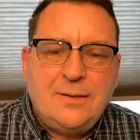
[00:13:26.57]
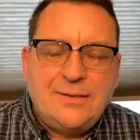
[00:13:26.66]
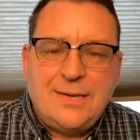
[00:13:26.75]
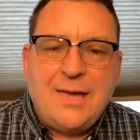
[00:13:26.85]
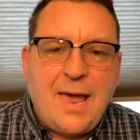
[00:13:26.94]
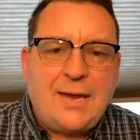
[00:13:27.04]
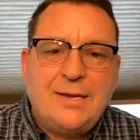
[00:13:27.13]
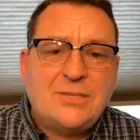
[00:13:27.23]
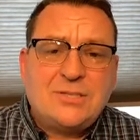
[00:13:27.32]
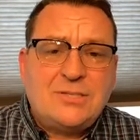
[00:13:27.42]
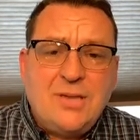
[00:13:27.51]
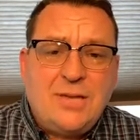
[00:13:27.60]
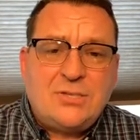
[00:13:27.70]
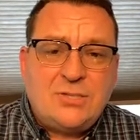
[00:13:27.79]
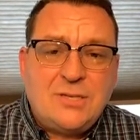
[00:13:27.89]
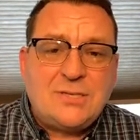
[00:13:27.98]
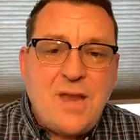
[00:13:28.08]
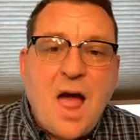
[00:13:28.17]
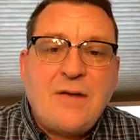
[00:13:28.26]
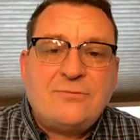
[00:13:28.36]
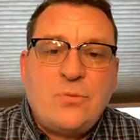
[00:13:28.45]
today? It's, it's just
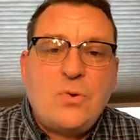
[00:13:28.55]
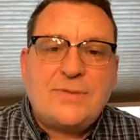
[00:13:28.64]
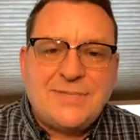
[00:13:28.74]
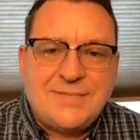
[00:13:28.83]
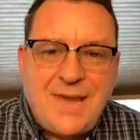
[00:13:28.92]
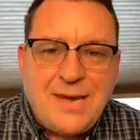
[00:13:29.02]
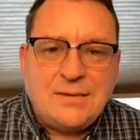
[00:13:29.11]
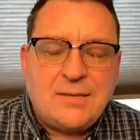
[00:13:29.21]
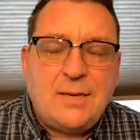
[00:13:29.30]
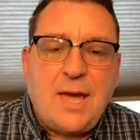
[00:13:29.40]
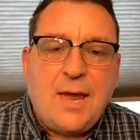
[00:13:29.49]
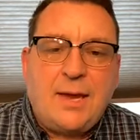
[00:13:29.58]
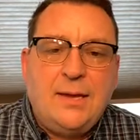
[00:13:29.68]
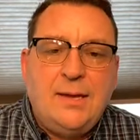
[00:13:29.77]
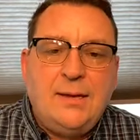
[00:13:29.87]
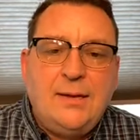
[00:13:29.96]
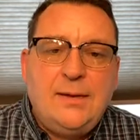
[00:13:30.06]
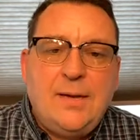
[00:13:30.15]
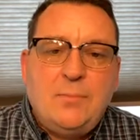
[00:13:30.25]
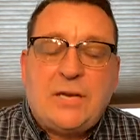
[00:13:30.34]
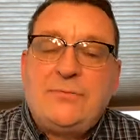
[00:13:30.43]
not for the saint today.
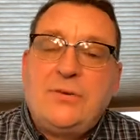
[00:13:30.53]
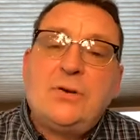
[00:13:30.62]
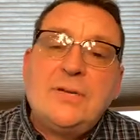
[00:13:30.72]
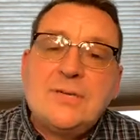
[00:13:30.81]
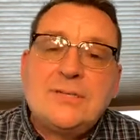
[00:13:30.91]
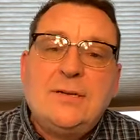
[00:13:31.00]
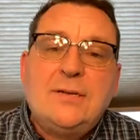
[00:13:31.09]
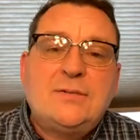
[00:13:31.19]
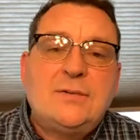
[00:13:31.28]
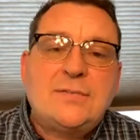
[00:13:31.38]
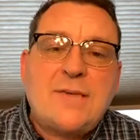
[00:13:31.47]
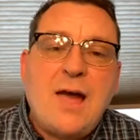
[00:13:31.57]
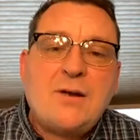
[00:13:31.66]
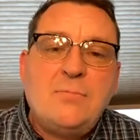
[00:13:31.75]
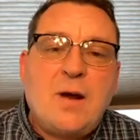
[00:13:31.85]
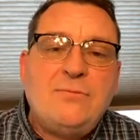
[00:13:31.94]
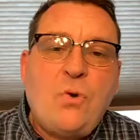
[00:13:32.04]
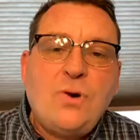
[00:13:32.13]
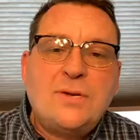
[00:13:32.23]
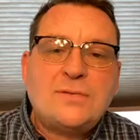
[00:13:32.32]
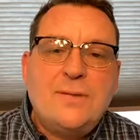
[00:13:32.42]
But if you're listening to the sound of my
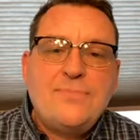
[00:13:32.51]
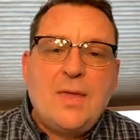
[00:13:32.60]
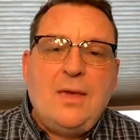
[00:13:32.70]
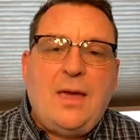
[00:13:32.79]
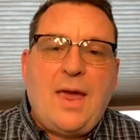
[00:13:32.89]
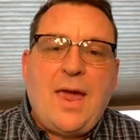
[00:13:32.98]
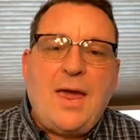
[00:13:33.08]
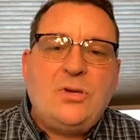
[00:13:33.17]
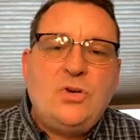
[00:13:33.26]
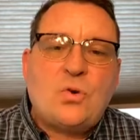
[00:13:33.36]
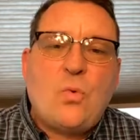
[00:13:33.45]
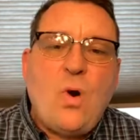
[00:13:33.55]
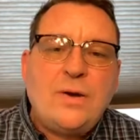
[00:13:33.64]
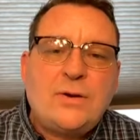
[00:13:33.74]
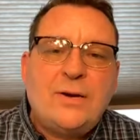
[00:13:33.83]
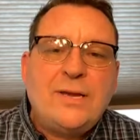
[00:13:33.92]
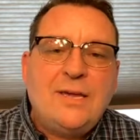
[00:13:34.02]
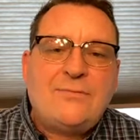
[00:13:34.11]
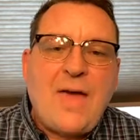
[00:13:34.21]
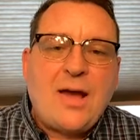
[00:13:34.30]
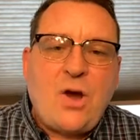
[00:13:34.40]
voice, and you're wondering
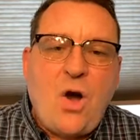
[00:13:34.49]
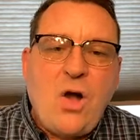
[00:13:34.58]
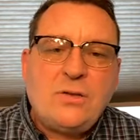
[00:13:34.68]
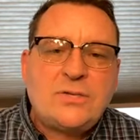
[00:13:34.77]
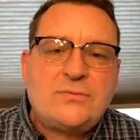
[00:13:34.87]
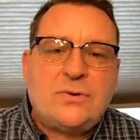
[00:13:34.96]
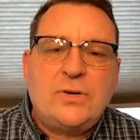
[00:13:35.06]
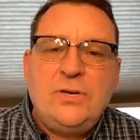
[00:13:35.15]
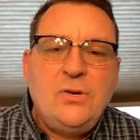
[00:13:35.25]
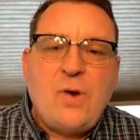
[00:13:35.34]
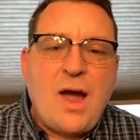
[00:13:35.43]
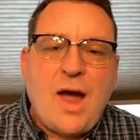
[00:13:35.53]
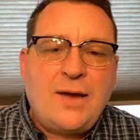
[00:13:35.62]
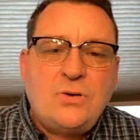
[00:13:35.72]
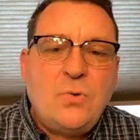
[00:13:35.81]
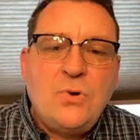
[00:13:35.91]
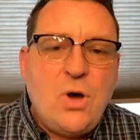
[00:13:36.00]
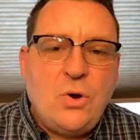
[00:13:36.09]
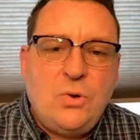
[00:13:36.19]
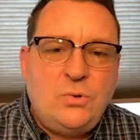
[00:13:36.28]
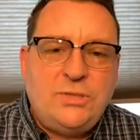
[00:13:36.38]
if that call is for you, I, don't
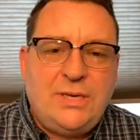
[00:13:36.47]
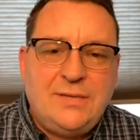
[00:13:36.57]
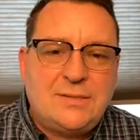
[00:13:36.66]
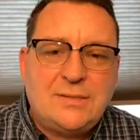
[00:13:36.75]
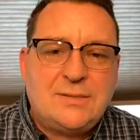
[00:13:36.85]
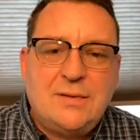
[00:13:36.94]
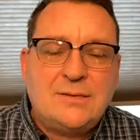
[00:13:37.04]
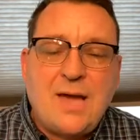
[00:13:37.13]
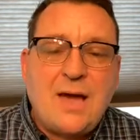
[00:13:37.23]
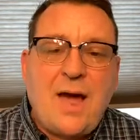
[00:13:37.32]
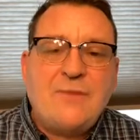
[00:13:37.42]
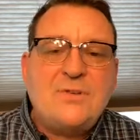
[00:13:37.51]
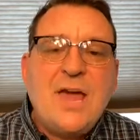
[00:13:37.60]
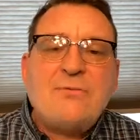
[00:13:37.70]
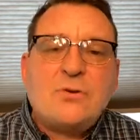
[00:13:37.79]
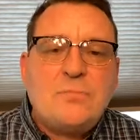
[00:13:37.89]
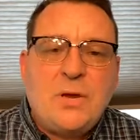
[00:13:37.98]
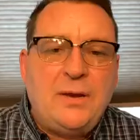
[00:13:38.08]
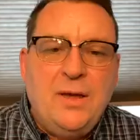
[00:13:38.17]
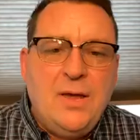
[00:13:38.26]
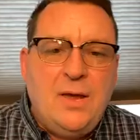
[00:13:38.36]
know who Jesus is. I, I've never
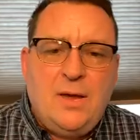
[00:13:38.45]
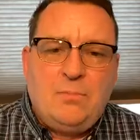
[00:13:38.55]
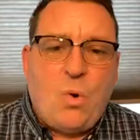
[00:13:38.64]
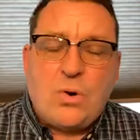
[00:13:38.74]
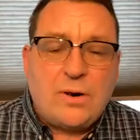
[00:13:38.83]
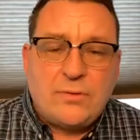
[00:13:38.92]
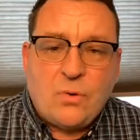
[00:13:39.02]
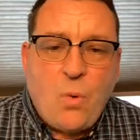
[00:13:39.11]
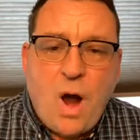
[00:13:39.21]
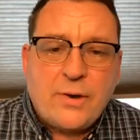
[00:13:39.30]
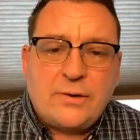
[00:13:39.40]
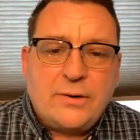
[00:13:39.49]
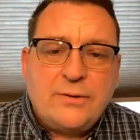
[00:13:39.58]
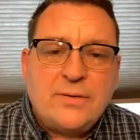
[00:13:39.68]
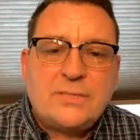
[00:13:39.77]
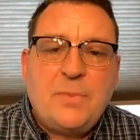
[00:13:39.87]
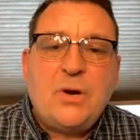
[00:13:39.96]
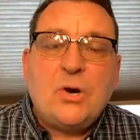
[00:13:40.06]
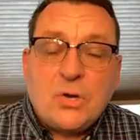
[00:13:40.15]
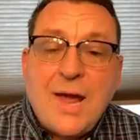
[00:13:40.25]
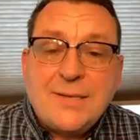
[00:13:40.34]
been born of the water and of the
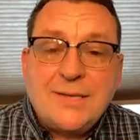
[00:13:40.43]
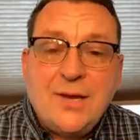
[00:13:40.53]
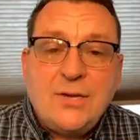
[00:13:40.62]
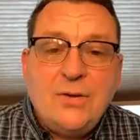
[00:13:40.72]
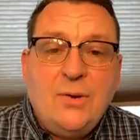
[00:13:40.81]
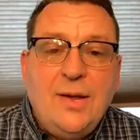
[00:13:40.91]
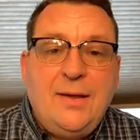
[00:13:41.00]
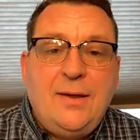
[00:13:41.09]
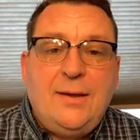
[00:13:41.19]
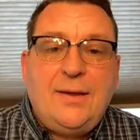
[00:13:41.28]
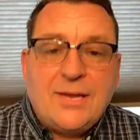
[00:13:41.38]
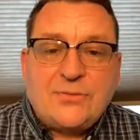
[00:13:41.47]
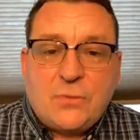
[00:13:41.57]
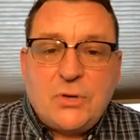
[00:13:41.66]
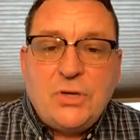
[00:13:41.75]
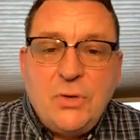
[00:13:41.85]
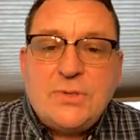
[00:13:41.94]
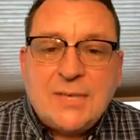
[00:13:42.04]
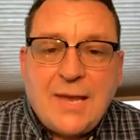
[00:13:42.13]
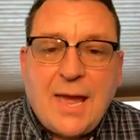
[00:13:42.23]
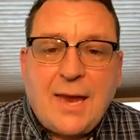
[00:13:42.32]
Spirit. Could I tell you, it's for you
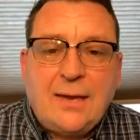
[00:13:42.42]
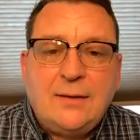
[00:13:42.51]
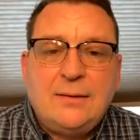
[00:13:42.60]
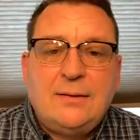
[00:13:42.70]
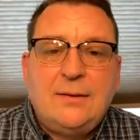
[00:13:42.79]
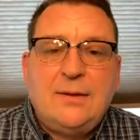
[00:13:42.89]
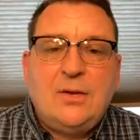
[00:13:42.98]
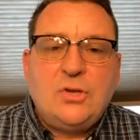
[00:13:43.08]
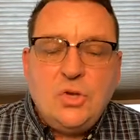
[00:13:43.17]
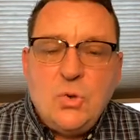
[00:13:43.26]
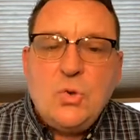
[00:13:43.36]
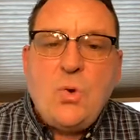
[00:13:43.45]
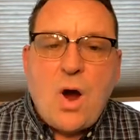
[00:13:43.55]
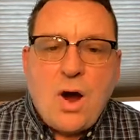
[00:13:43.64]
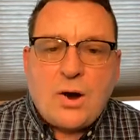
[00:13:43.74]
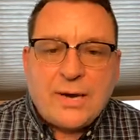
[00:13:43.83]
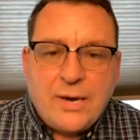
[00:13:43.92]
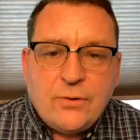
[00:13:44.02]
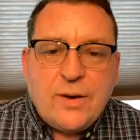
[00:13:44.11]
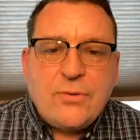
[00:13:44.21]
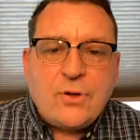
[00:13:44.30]
today. You are
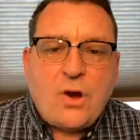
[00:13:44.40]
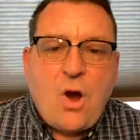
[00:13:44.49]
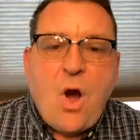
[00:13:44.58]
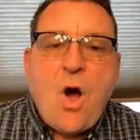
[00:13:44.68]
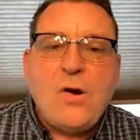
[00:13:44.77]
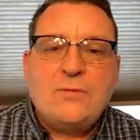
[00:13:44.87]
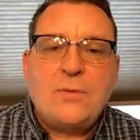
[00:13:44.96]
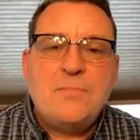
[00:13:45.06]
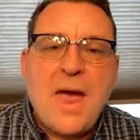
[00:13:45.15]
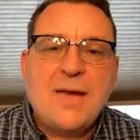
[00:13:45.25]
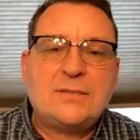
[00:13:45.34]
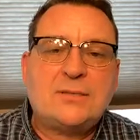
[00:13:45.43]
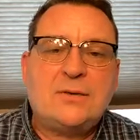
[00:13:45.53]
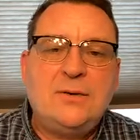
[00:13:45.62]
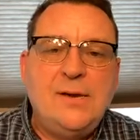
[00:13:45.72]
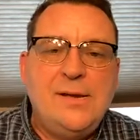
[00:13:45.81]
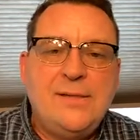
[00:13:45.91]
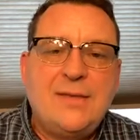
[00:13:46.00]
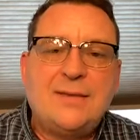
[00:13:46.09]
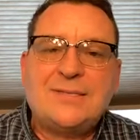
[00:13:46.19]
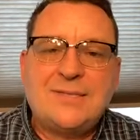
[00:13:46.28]
hearing the call of the Master
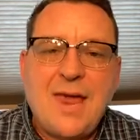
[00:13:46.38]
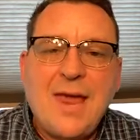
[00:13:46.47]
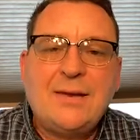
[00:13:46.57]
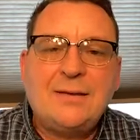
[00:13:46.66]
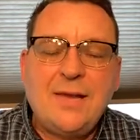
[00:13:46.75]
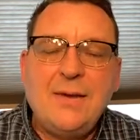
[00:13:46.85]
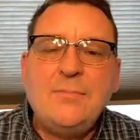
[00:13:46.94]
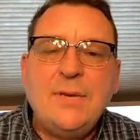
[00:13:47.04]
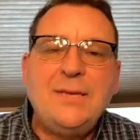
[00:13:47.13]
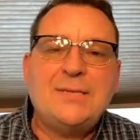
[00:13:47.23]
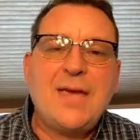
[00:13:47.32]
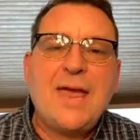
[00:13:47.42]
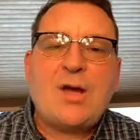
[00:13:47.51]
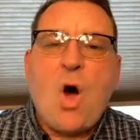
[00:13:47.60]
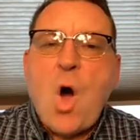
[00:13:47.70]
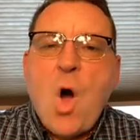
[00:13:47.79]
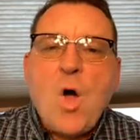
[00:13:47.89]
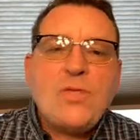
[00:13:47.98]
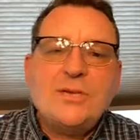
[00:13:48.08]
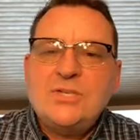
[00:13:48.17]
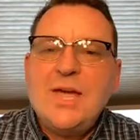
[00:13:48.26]
that's saying, Let me take all
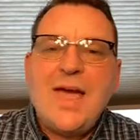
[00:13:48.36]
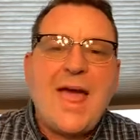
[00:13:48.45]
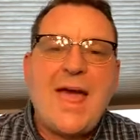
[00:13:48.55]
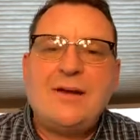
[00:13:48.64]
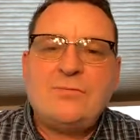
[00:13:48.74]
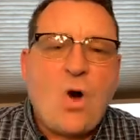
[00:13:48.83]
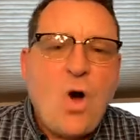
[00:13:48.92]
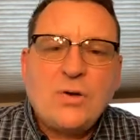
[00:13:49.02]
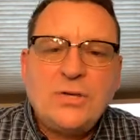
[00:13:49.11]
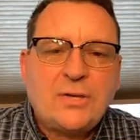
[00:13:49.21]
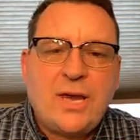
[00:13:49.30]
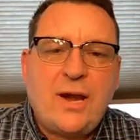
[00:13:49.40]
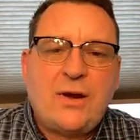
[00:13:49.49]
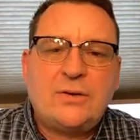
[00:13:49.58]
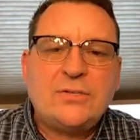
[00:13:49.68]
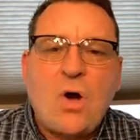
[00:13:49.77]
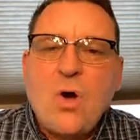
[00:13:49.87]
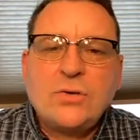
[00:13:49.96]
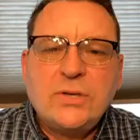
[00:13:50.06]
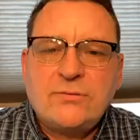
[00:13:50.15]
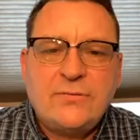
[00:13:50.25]
that you have, all your cares,
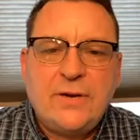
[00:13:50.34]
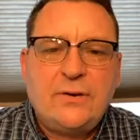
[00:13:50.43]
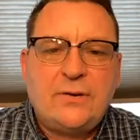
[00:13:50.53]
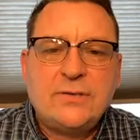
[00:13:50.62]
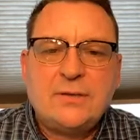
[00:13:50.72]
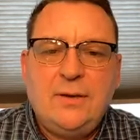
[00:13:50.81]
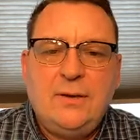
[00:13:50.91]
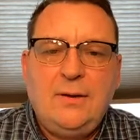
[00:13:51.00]
all your fears